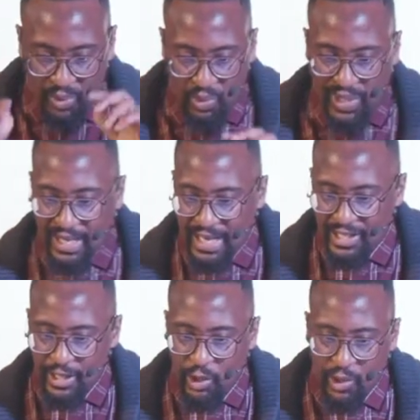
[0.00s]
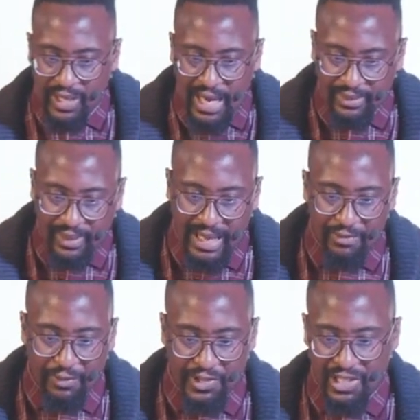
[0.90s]
we can actually look at the life
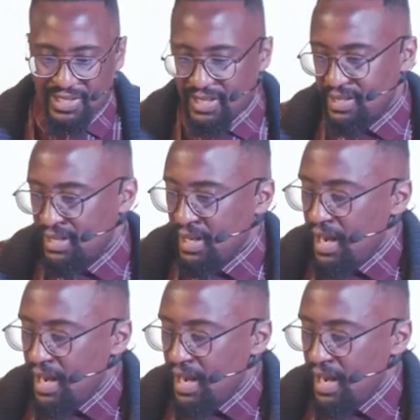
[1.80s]
of Jesus